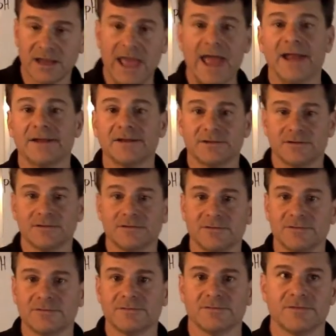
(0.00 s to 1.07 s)
And
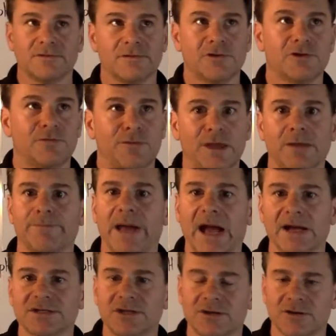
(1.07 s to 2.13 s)
think
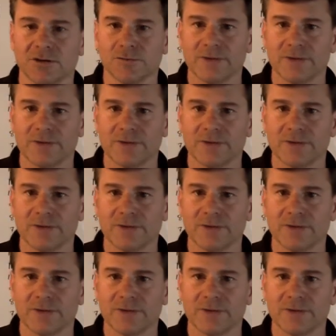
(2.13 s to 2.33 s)
back to your